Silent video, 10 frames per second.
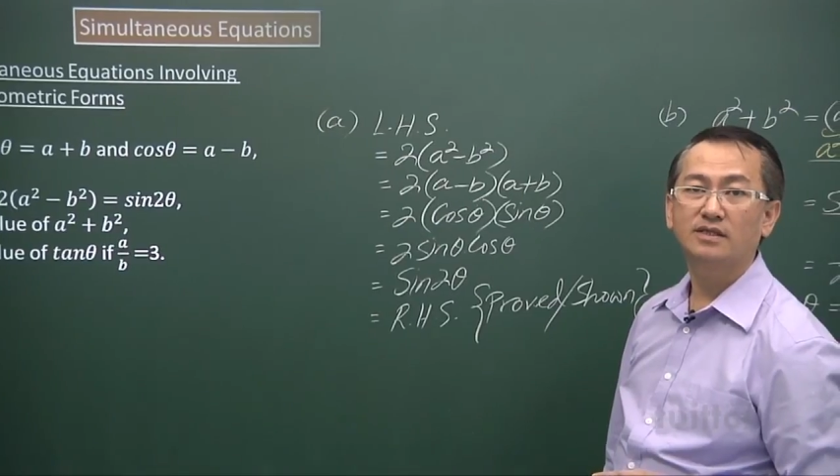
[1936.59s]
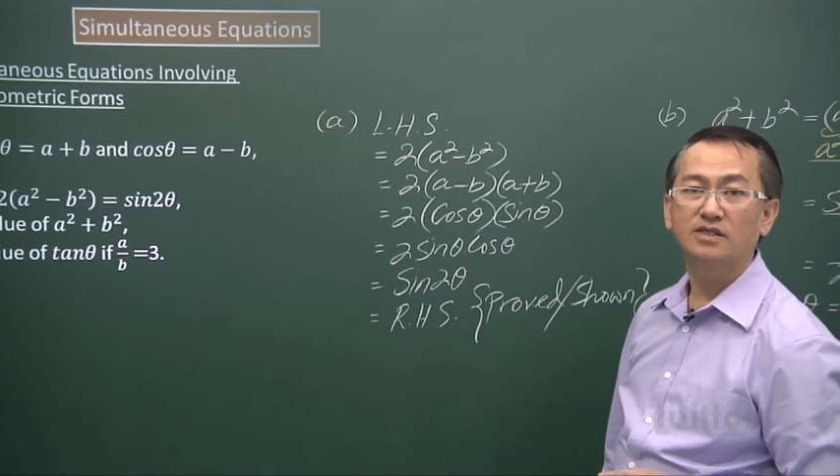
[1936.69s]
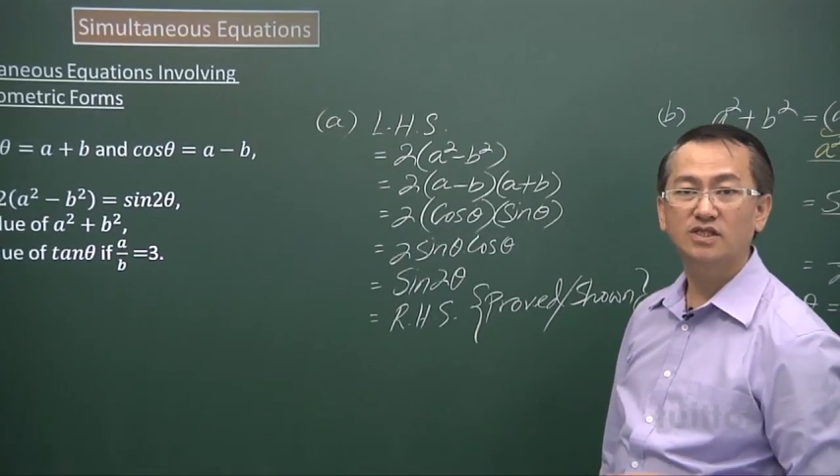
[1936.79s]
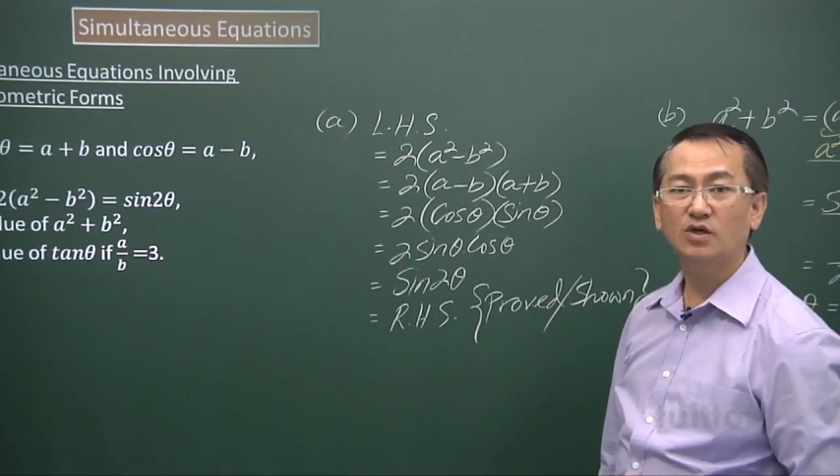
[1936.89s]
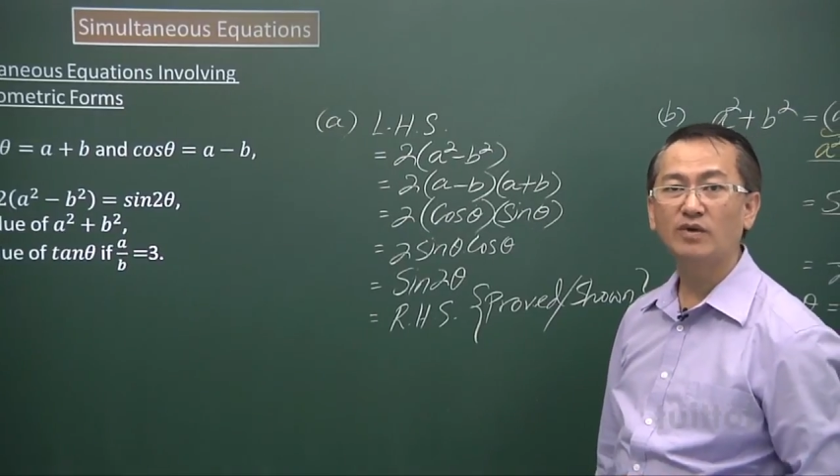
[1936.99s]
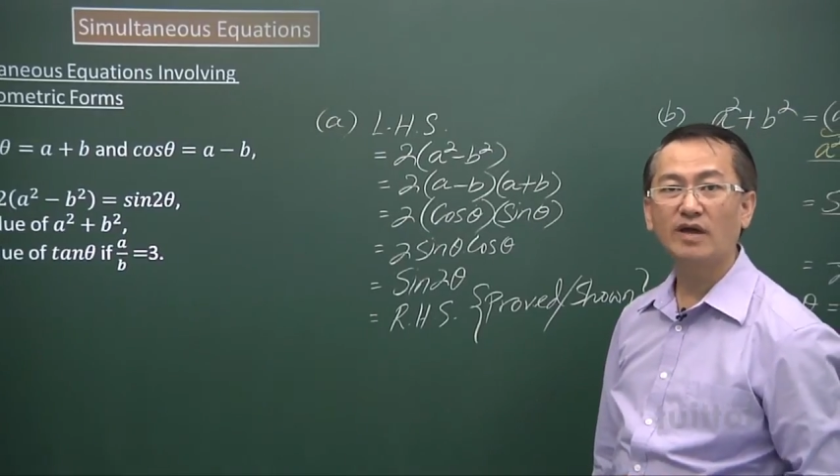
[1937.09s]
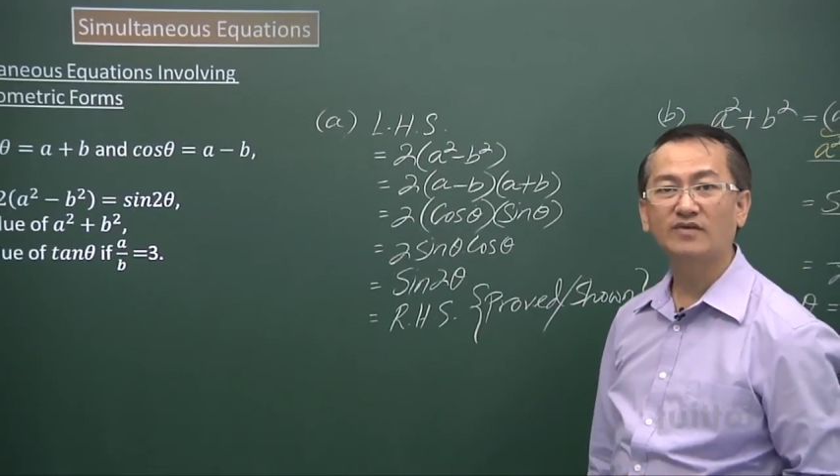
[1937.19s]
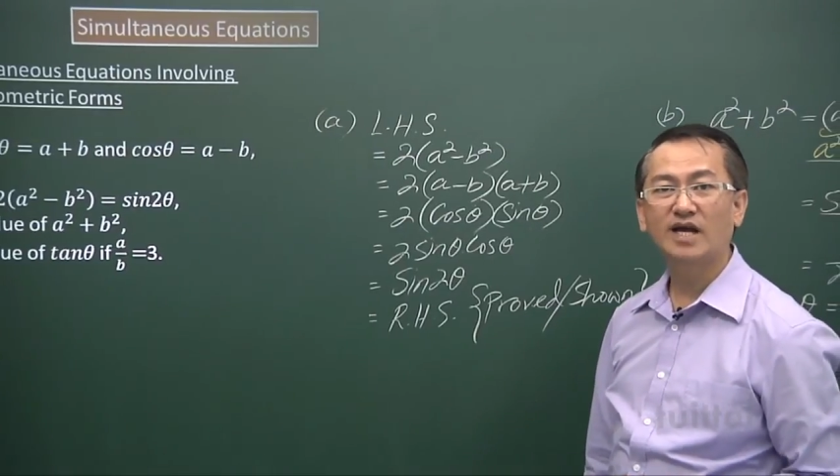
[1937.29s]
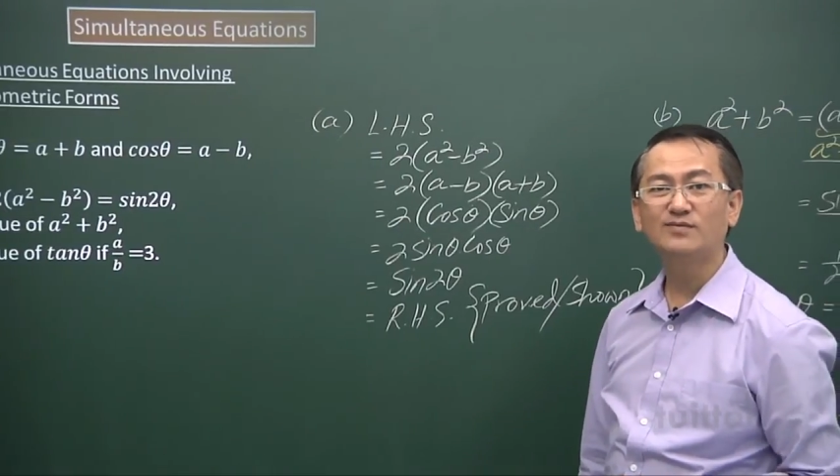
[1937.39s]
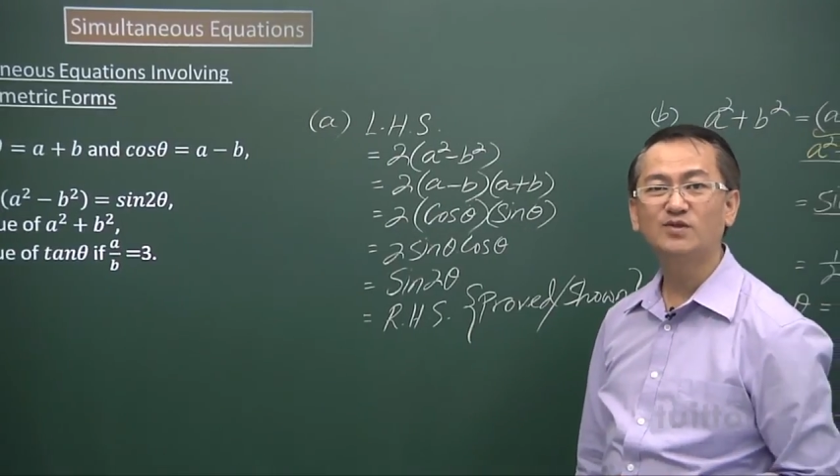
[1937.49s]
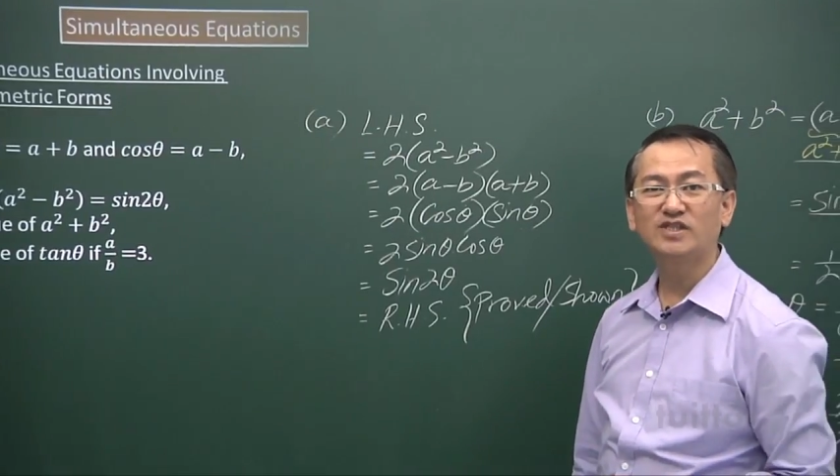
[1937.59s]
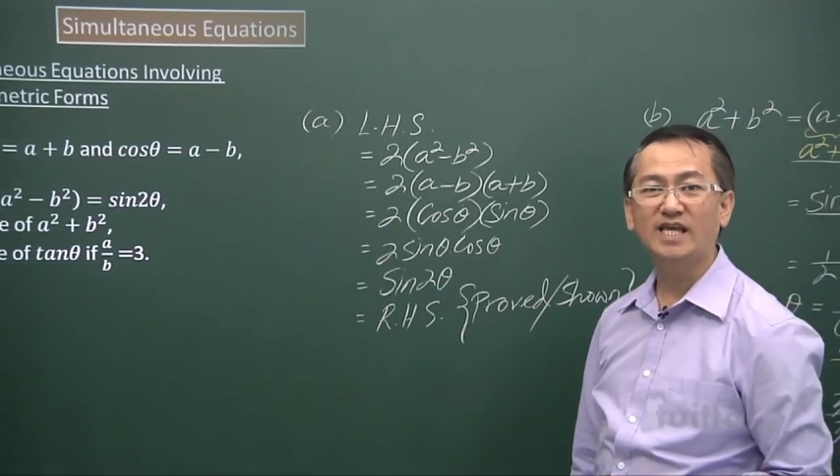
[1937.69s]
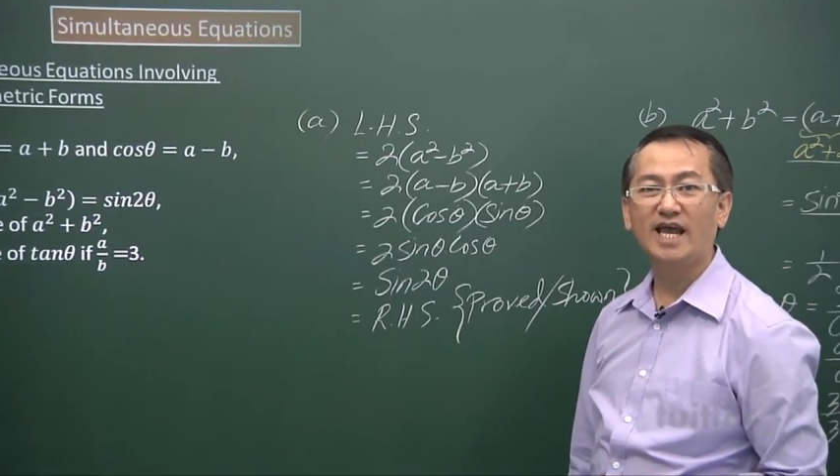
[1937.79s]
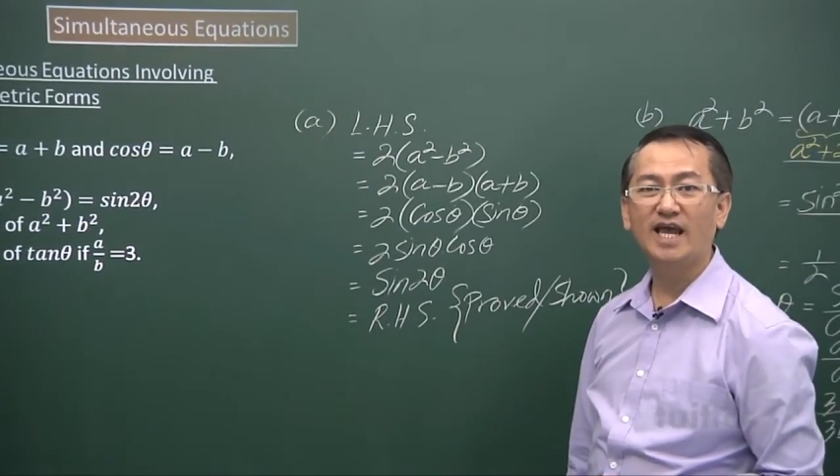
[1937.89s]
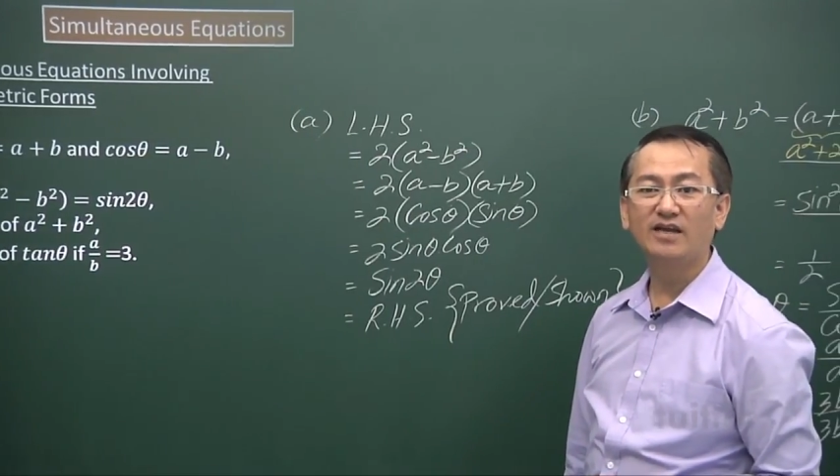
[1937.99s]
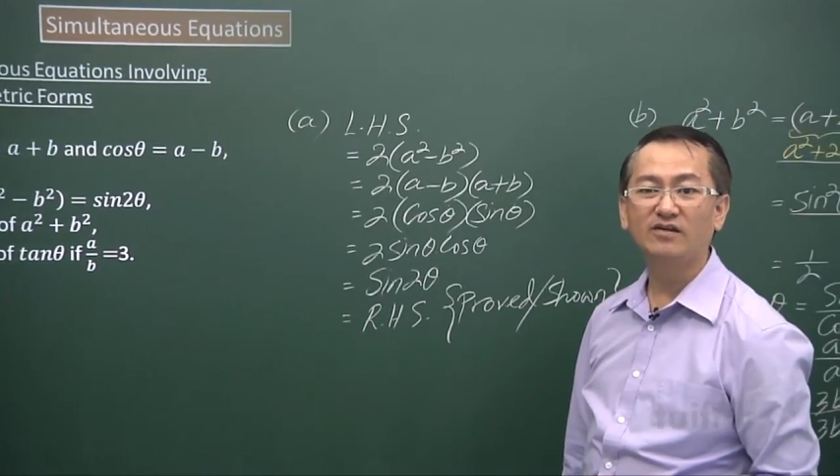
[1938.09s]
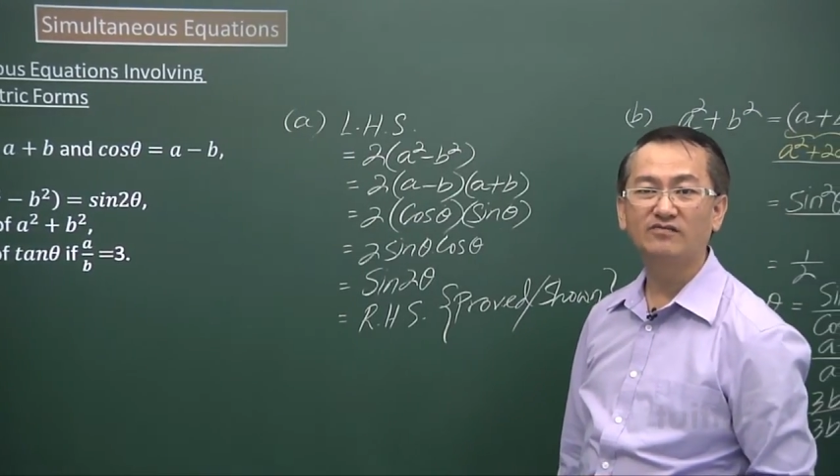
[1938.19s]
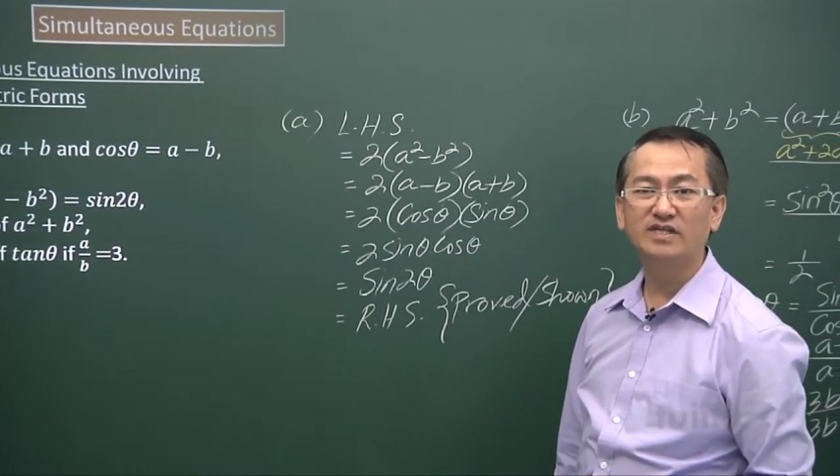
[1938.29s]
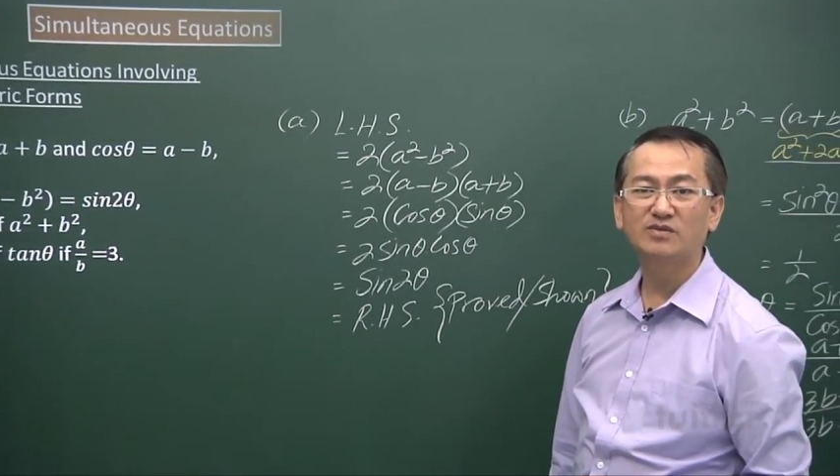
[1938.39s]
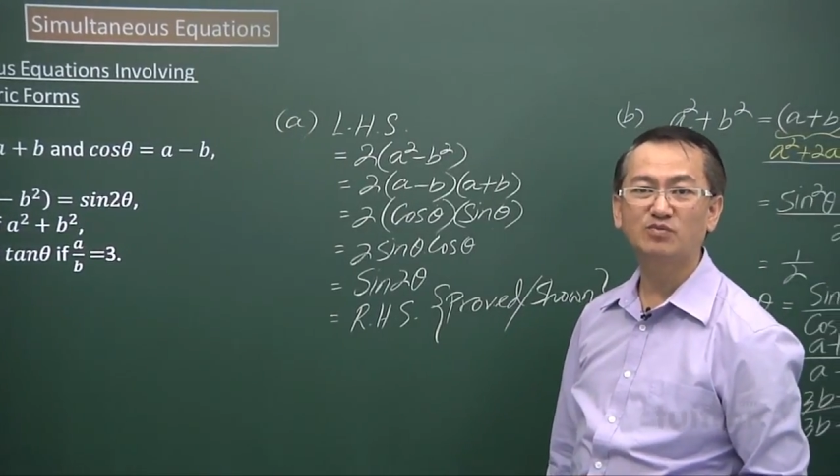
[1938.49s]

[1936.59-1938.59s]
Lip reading: So we have come to the end of this